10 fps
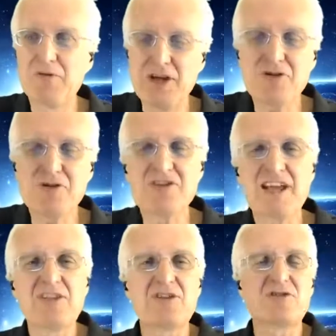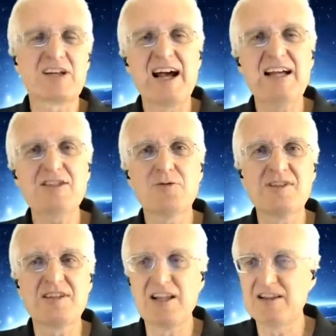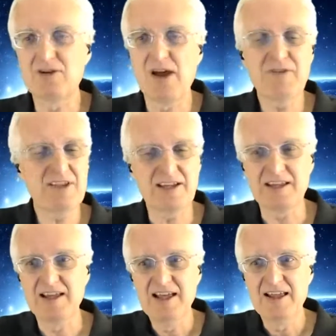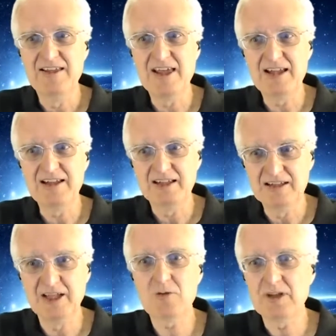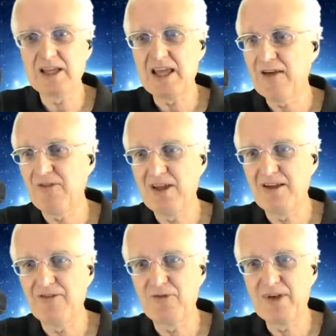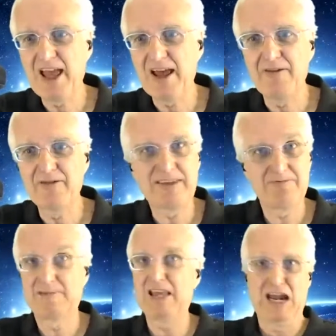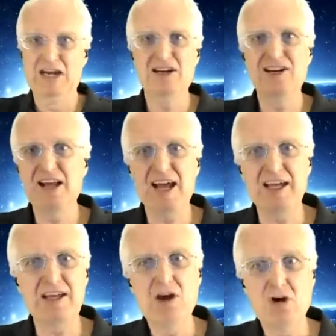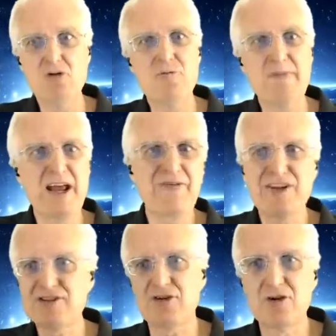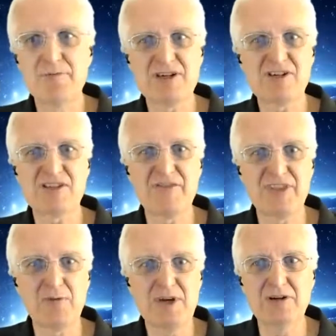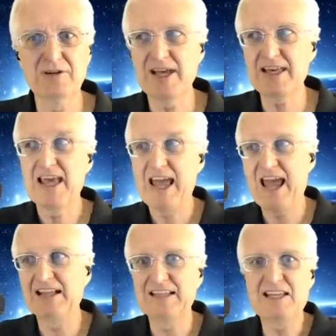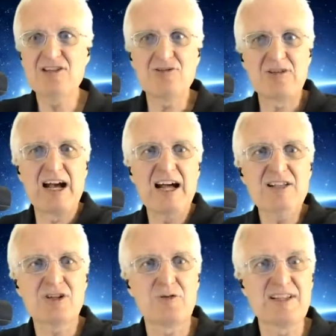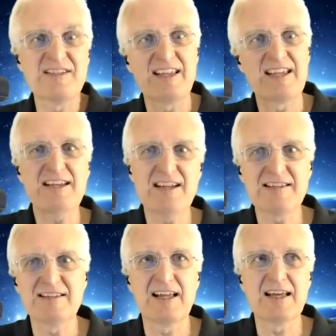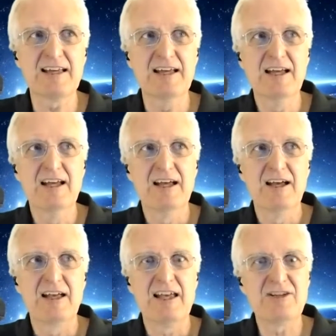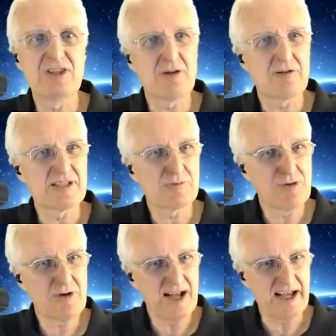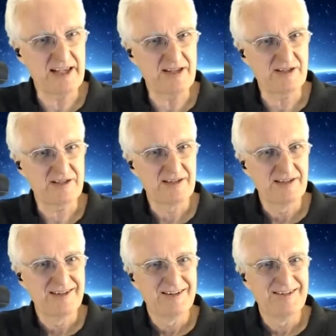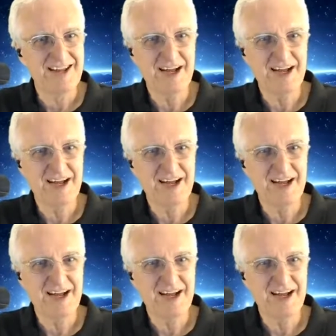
if we understand that there's a consequence to everything, then literally, if we have candidate A who manifests a whole bunch of stuff that we don't like, and it leads to consequences that he doesn't like, is there a surprise? Not